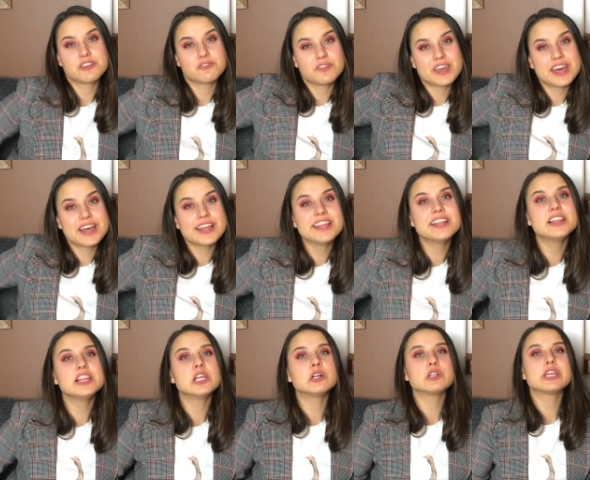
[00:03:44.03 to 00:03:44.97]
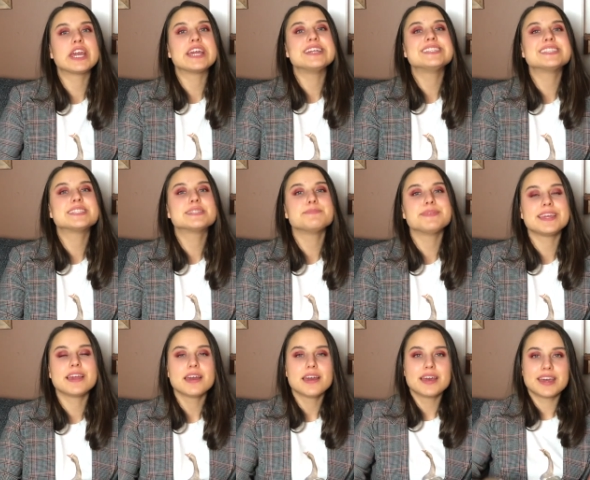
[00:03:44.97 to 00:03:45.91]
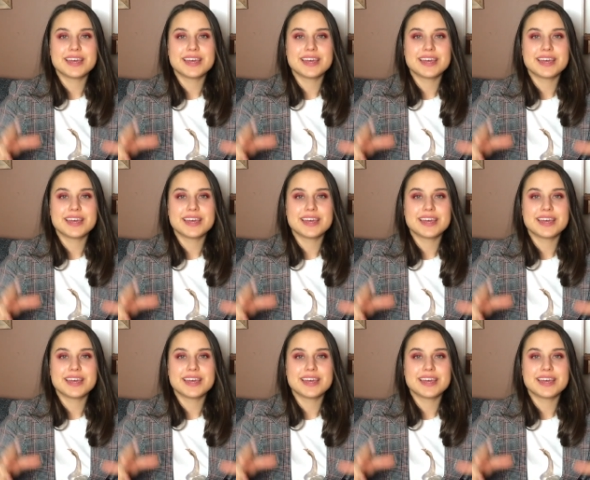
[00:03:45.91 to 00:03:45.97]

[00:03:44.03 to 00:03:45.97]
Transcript: of elongates me.